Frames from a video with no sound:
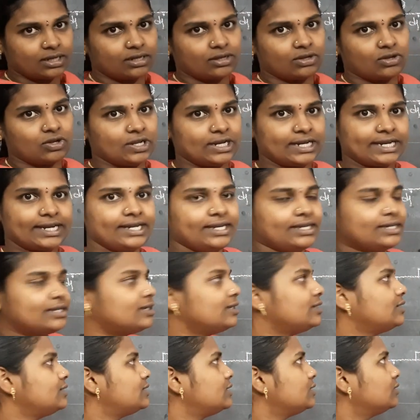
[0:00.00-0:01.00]
Alright,
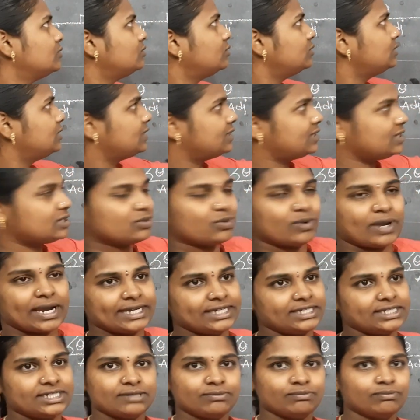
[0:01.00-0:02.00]
so this is
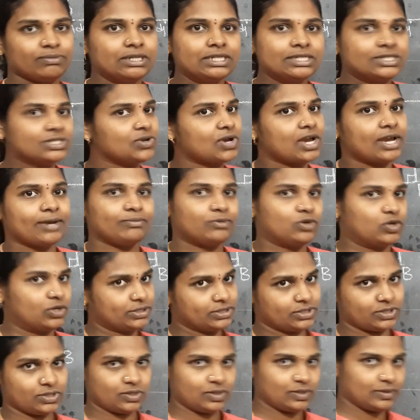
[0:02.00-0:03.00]
quite simple, so I am not
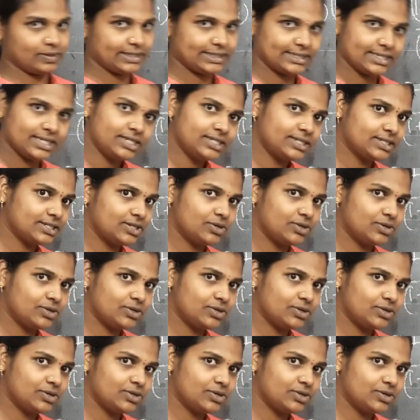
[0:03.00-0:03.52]
solving this.